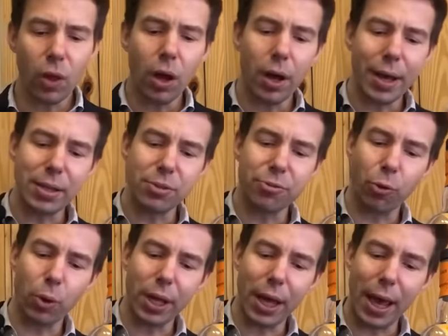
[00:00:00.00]
it's
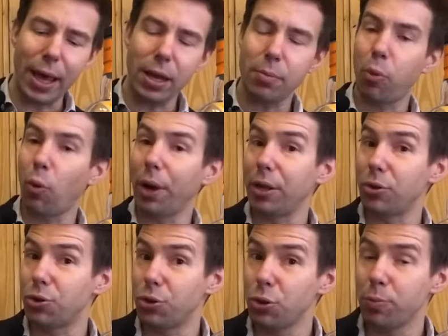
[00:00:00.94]
48.2%
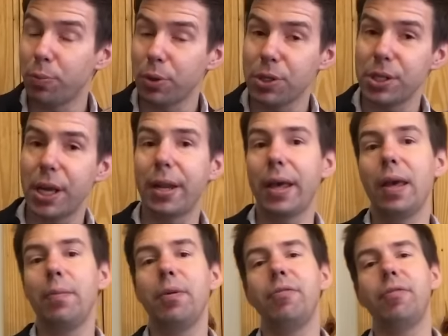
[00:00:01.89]

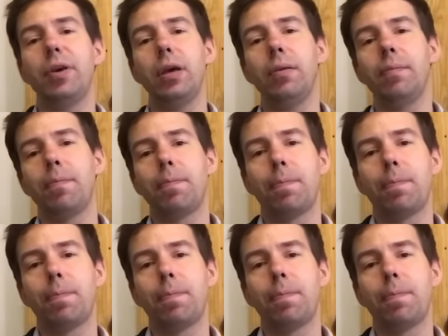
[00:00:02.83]
ABV.